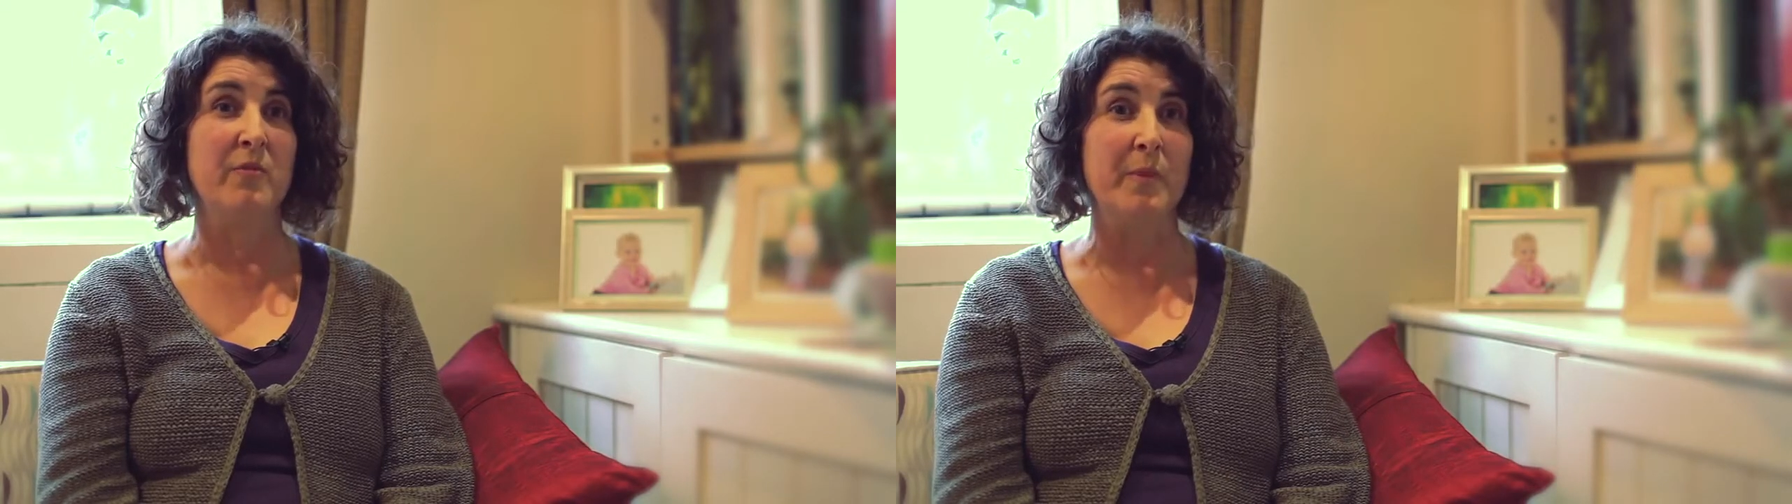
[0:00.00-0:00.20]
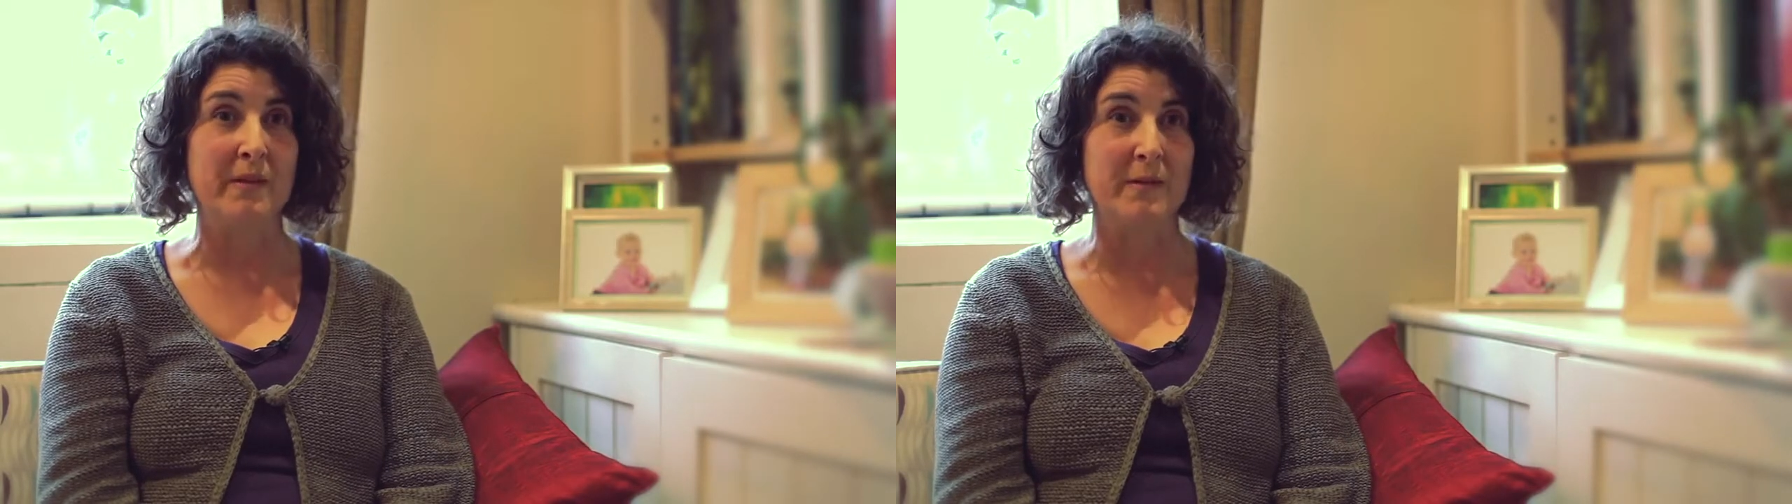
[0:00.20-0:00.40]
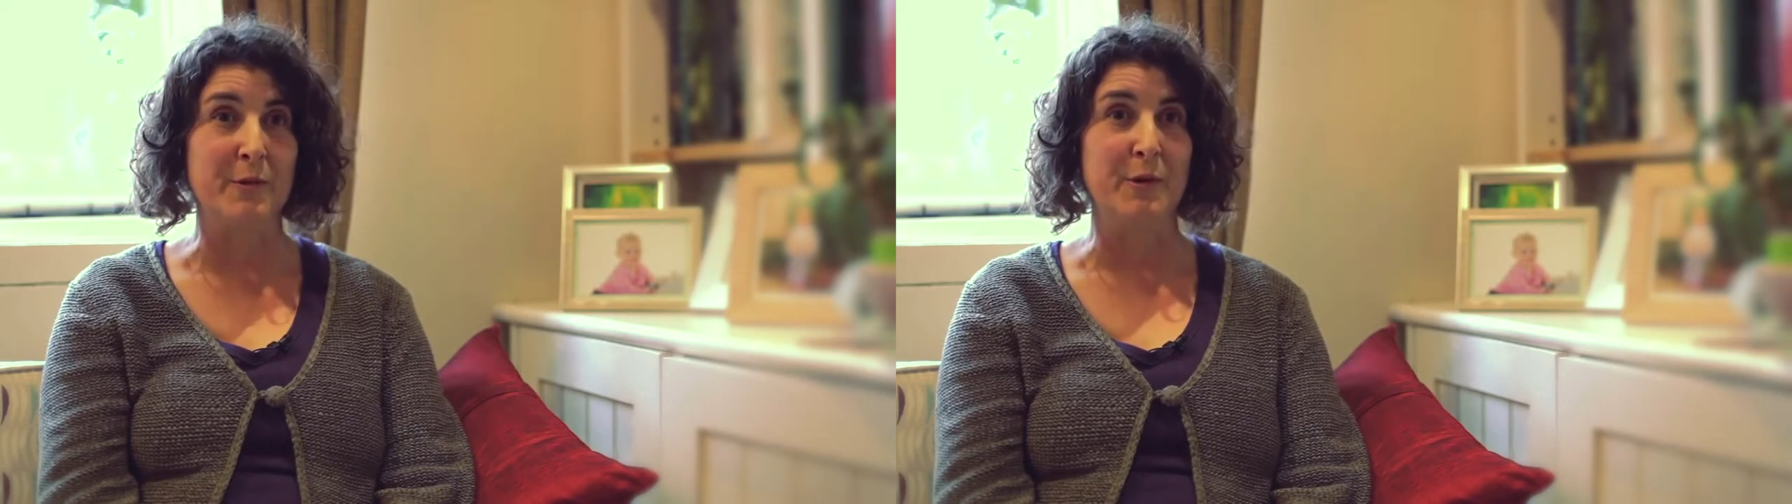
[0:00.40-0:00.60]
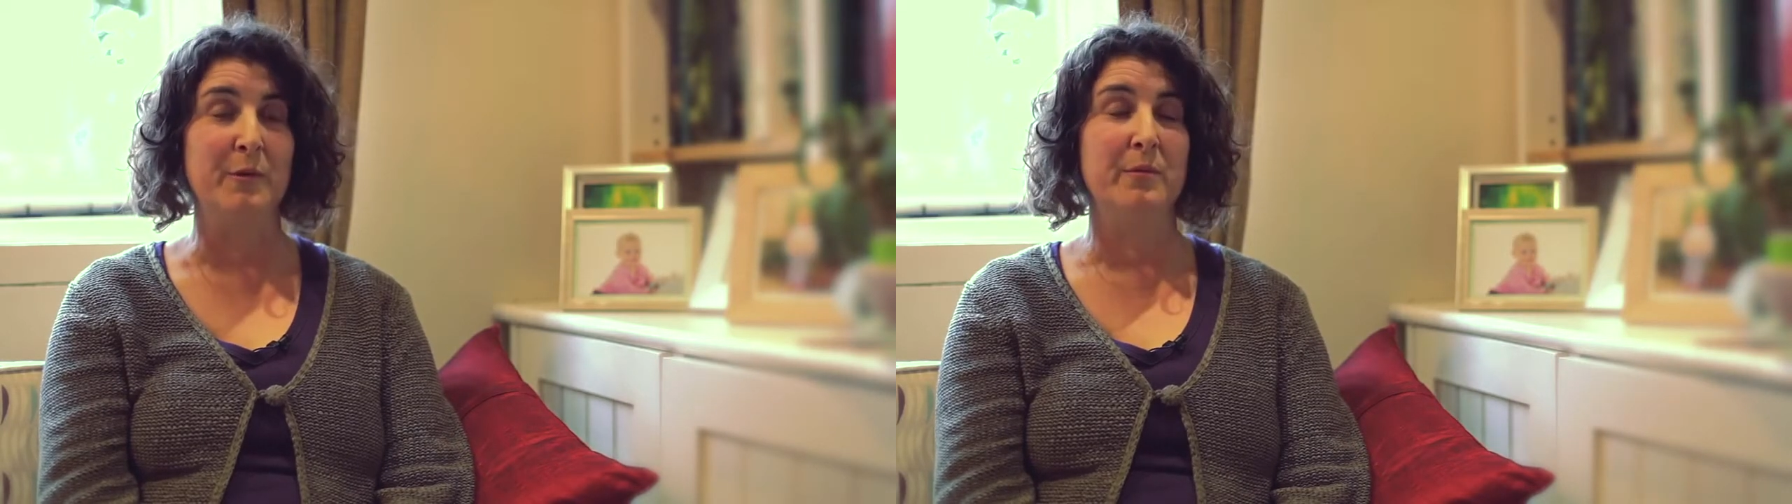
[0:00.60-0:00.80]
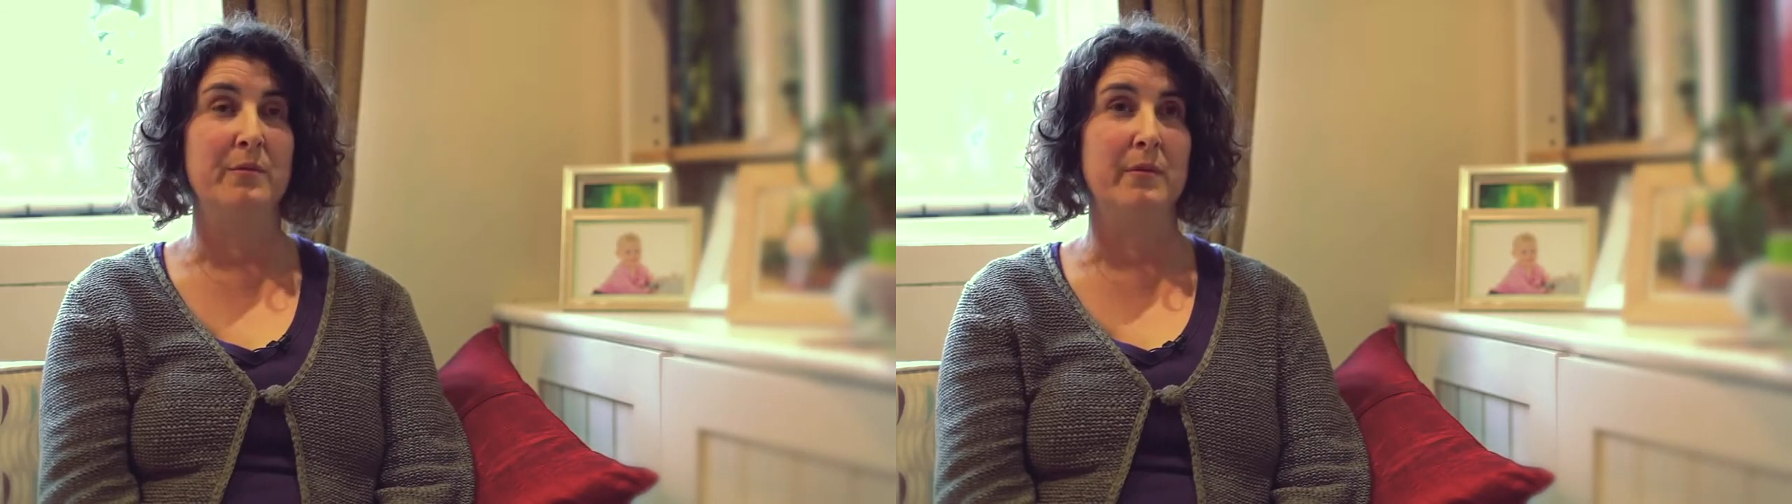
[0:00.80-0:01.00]
you've been
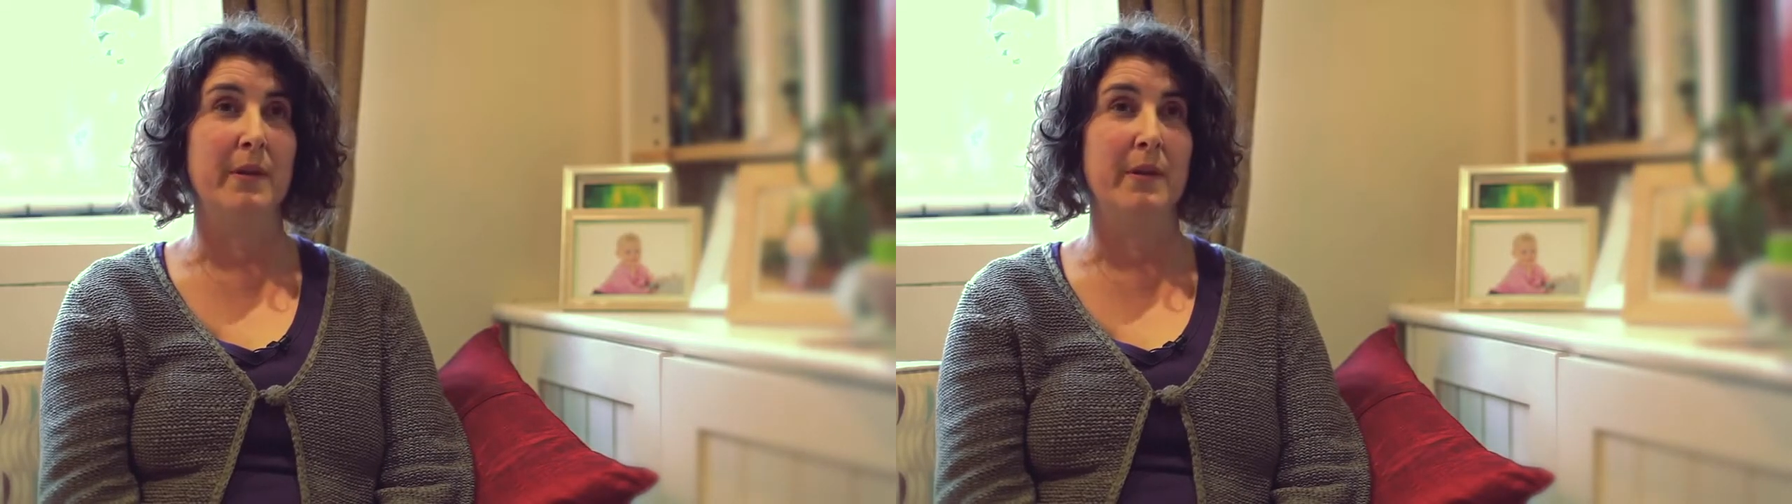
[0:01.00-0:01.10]
through,